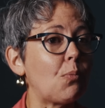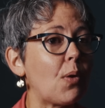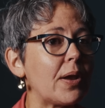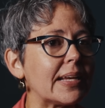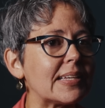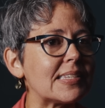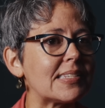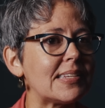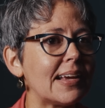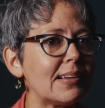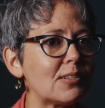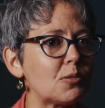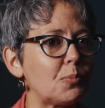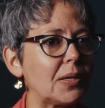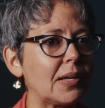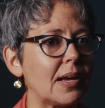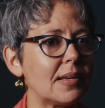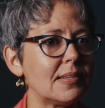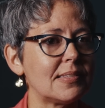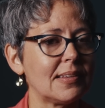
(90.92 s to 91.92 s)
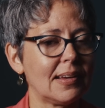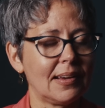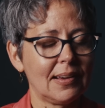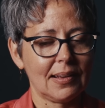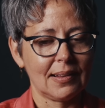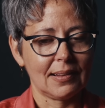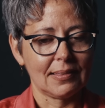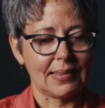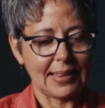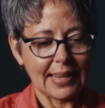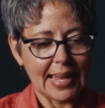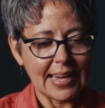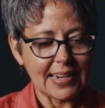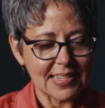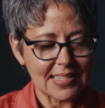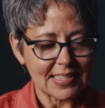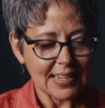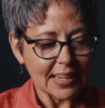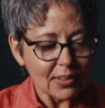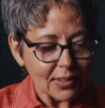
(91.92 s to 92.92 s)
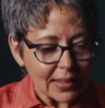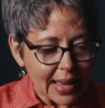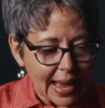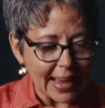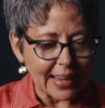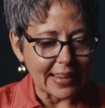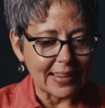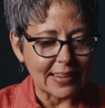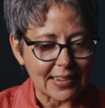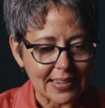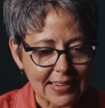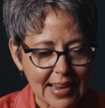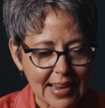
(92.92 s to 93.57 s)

went extinct because they laid a single egg in a